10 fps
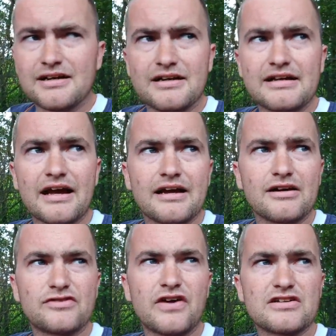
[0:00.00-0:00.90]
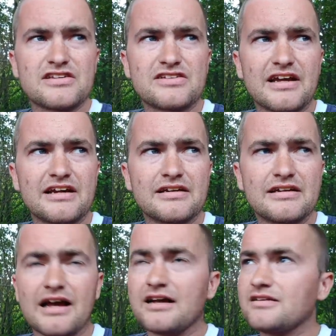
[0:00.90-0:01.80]
Yeah, it's Thursday today.
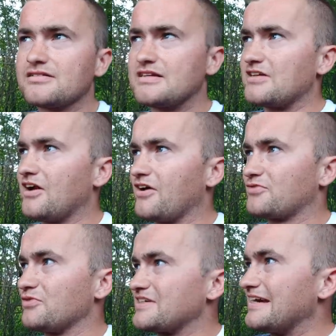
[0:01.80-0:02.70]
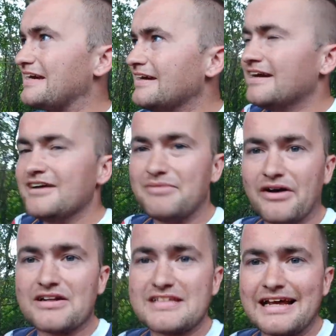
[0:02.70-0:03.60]
Yeah, since I last was here. But
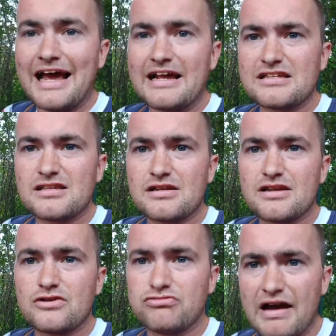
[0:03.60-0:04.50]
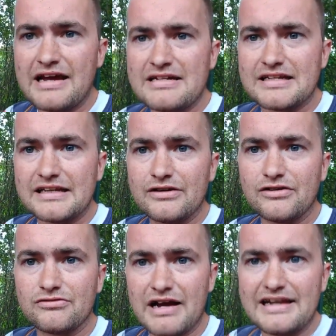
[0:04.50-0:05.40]
honestly, it's crazy
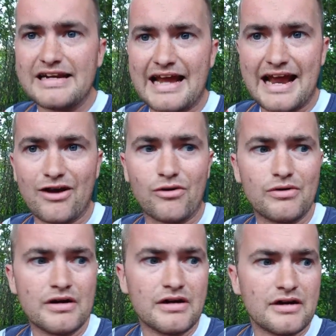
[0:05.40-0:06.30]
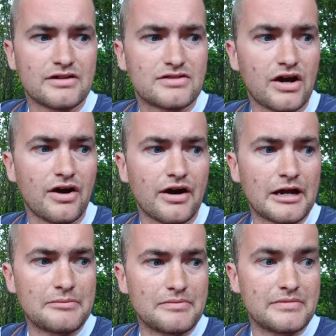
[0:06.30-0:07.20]
already how
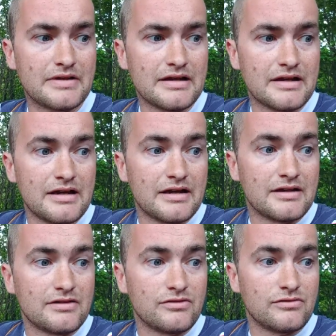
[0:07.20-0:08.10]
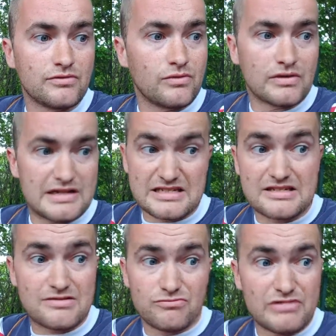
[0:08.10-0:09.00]
time is
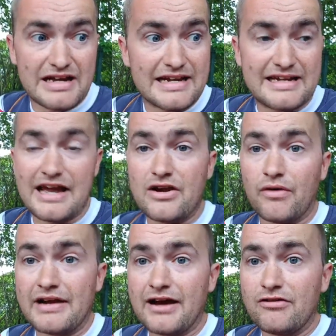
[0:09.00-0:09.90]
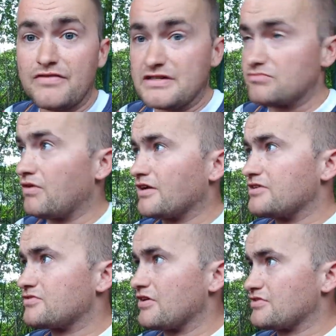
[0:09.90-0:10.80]
really getting on now with this my
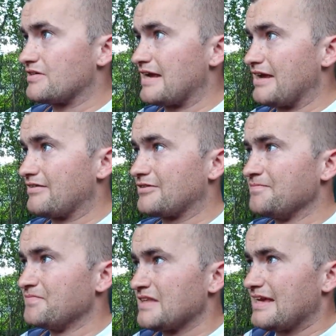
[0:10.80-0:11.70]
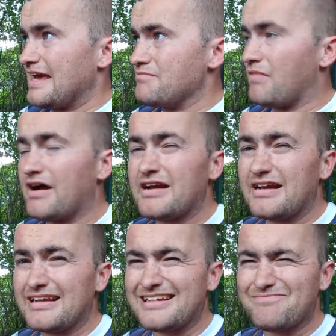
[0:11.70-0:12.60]
construction. And it might
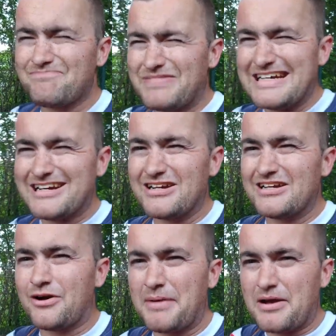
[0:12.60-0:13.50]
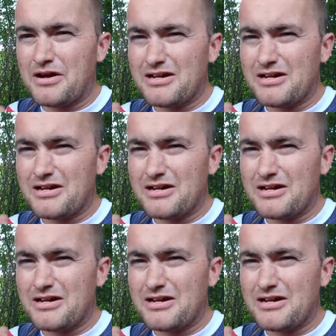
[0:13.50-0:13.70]
be a little bit